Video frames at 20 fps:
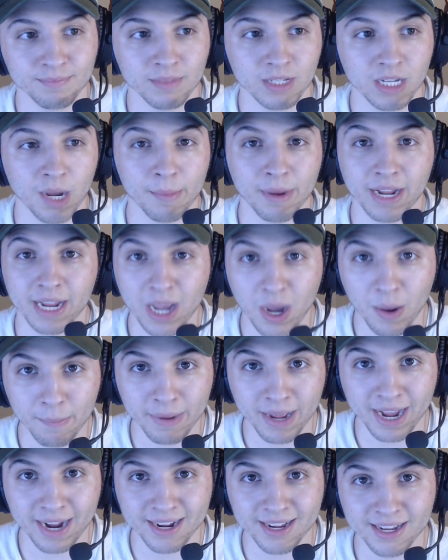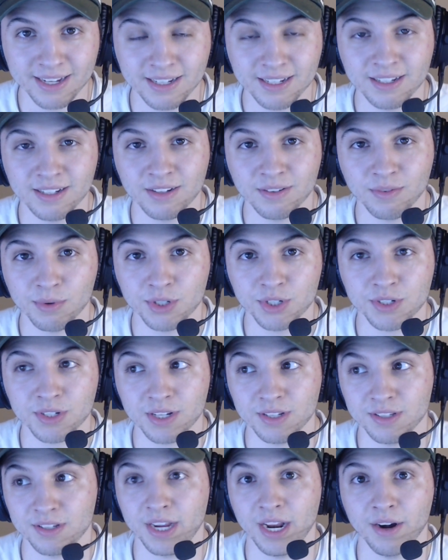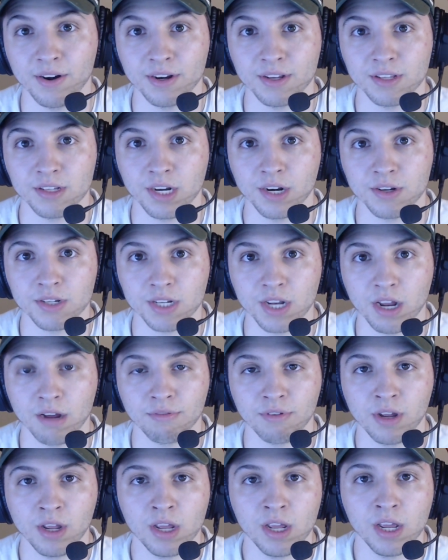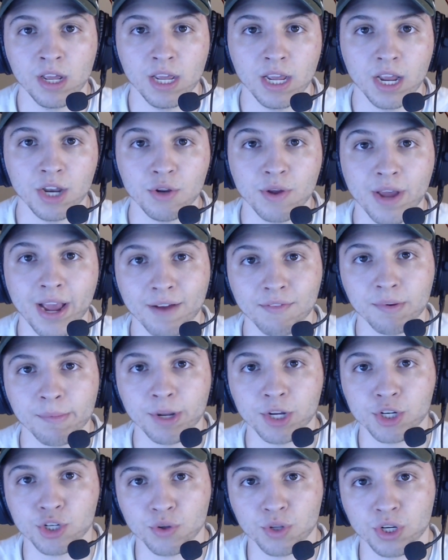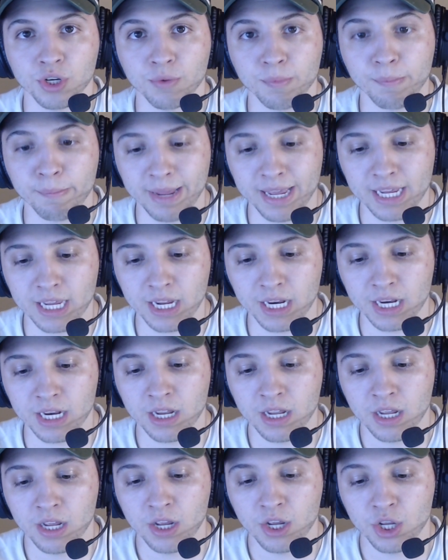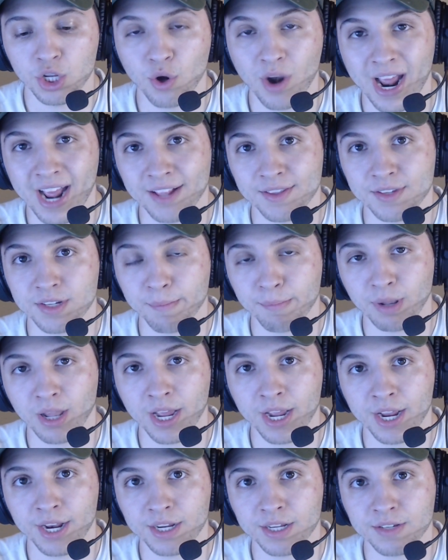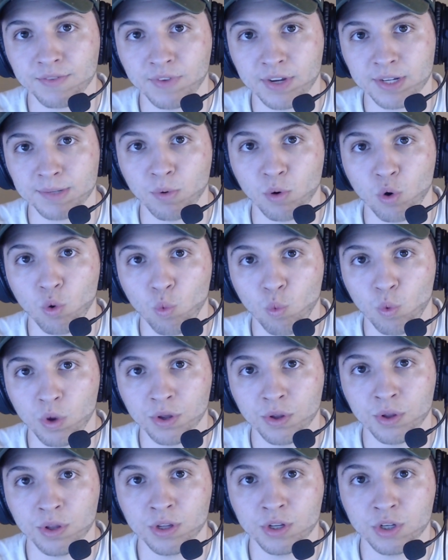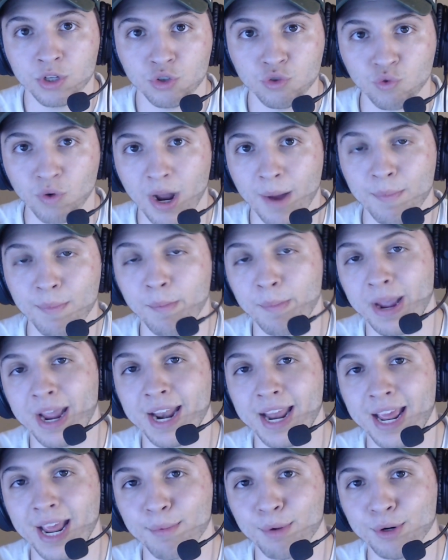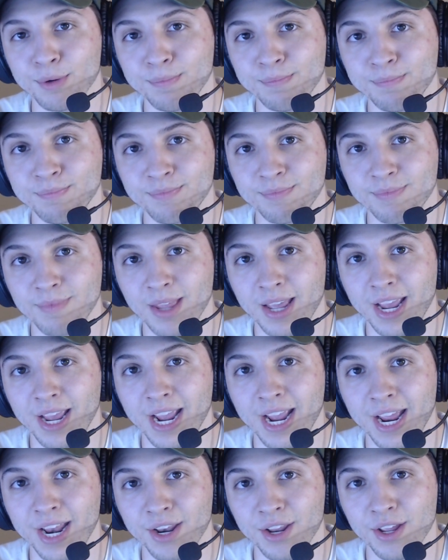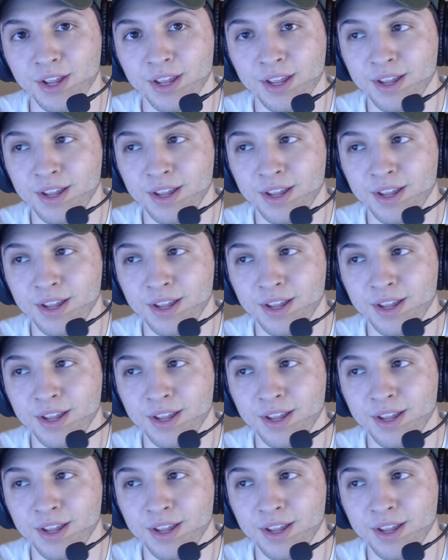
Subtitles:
Got my account back, which is it's scary. It's scary stuff. And you have to make sure that you're making your ads compliant because Facebook will drop the ban hammer and